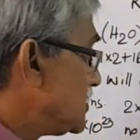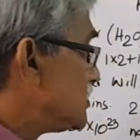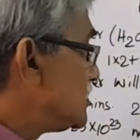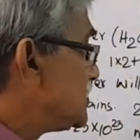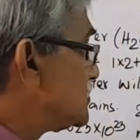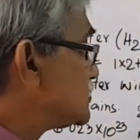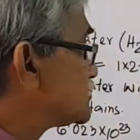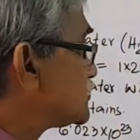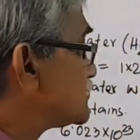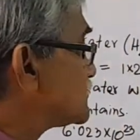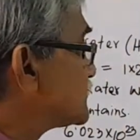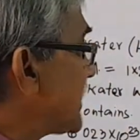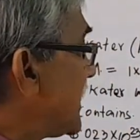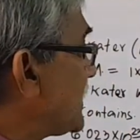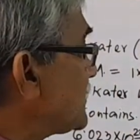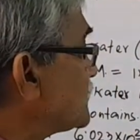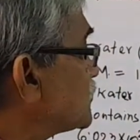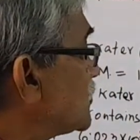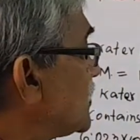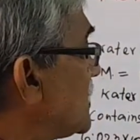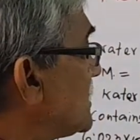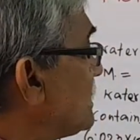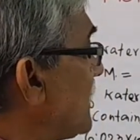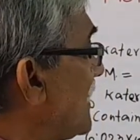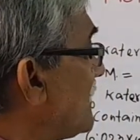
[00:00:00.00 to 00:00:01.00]
into 10 to
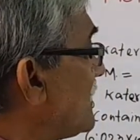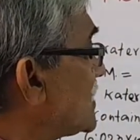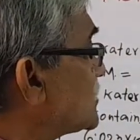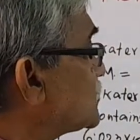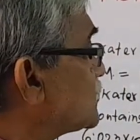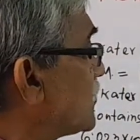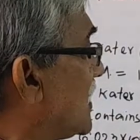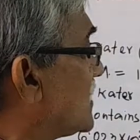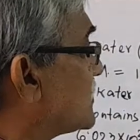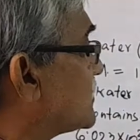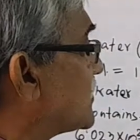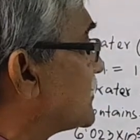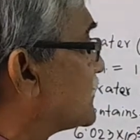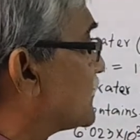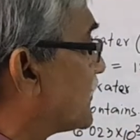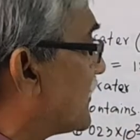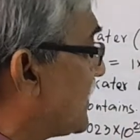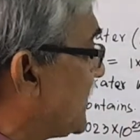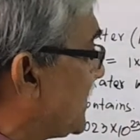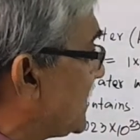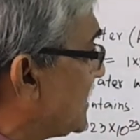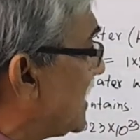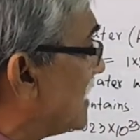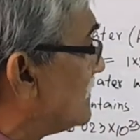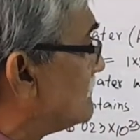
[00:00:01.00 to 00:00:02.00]
the power
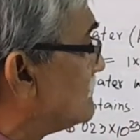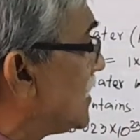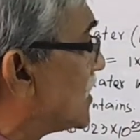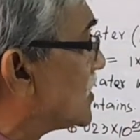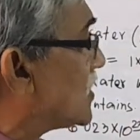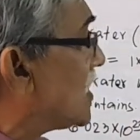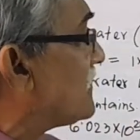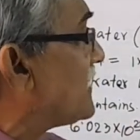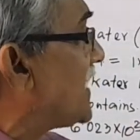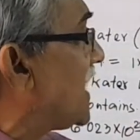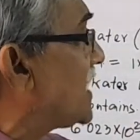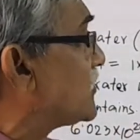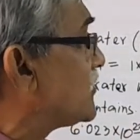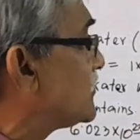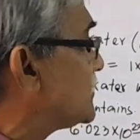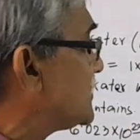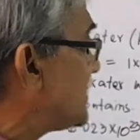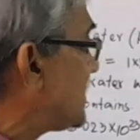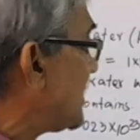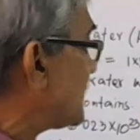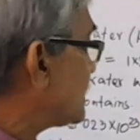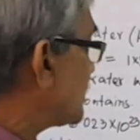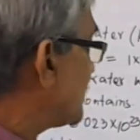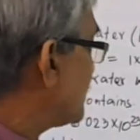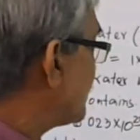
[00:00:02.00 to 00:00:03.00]
23 number of hydrogen
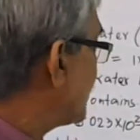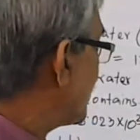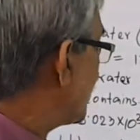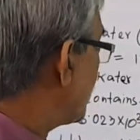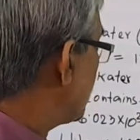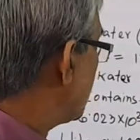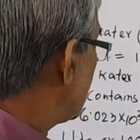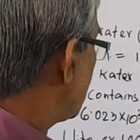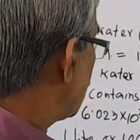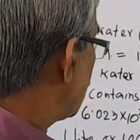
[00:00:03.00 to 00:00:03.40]
atoms,